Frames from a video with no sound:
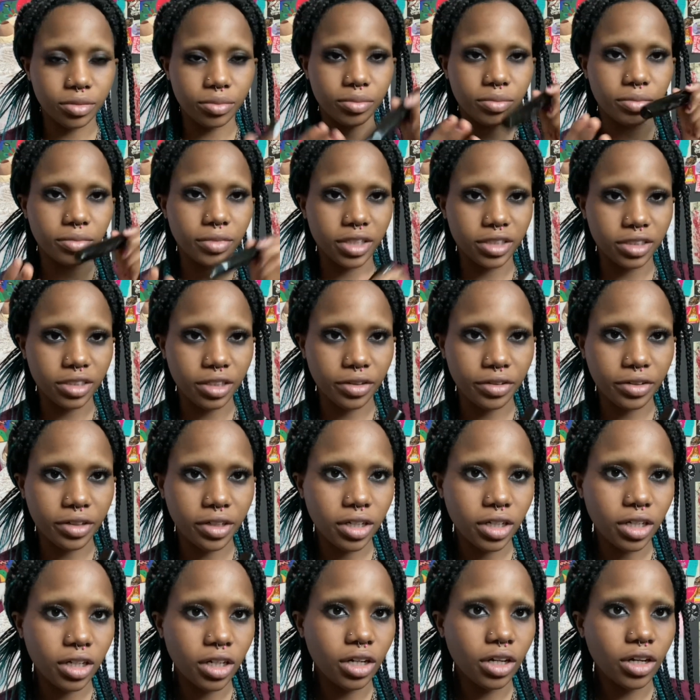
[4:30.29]
mascara
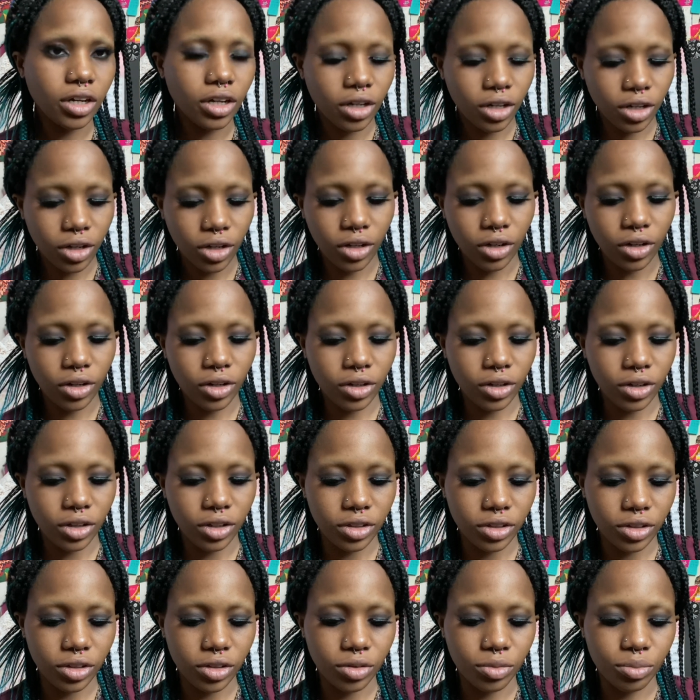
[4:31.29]

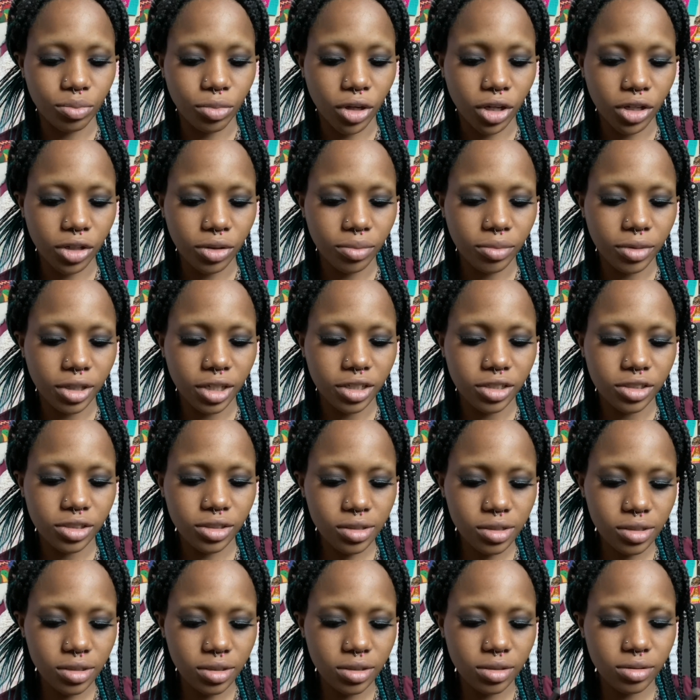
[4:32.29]
on bottom
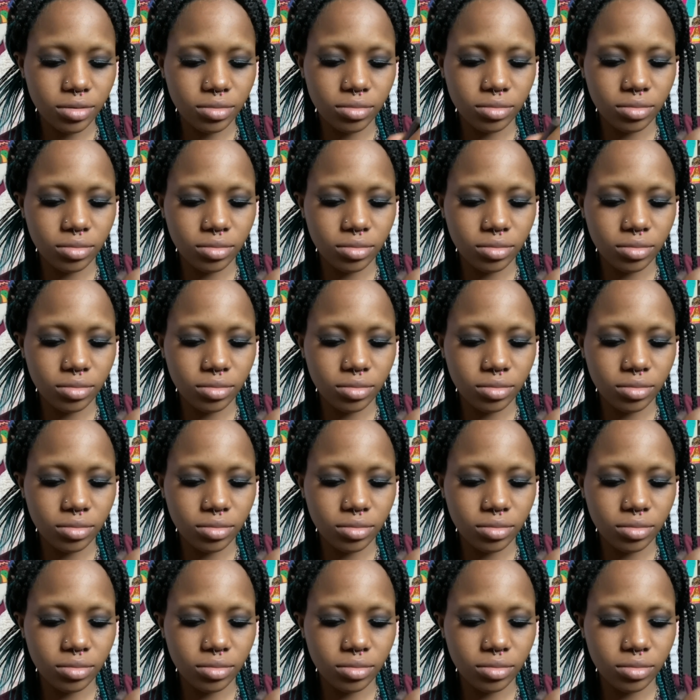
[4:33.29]
lashes.